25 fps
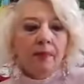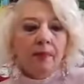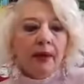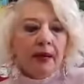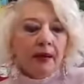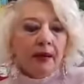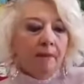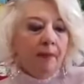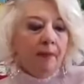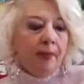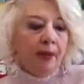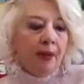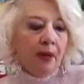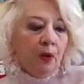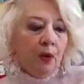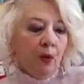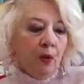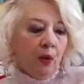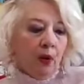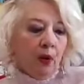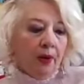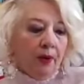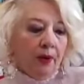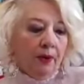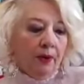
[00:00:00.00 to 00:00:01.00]
but a big
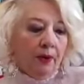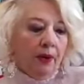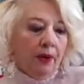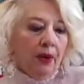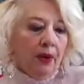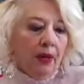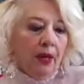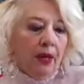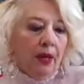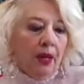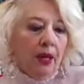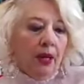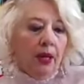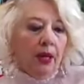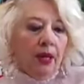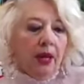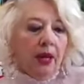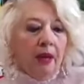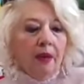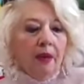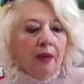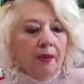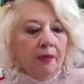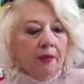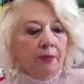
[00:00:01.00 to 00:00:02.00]
one.
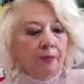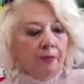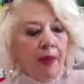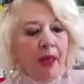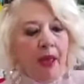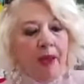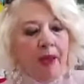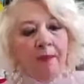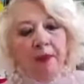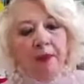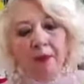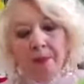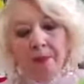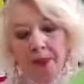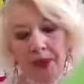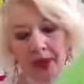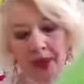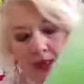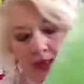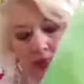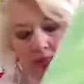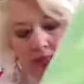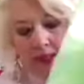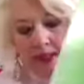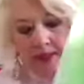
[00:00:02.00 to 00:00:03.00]
Peppa
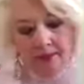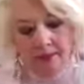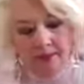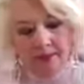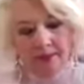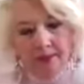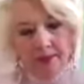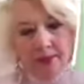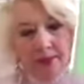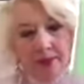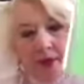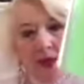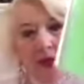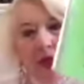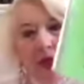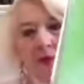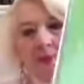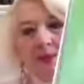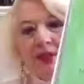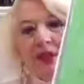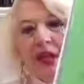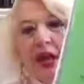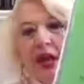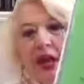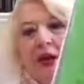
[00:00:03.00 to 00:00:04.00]
Pig
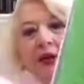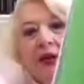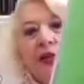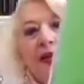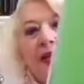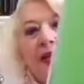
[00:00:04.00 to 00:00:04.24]
comes out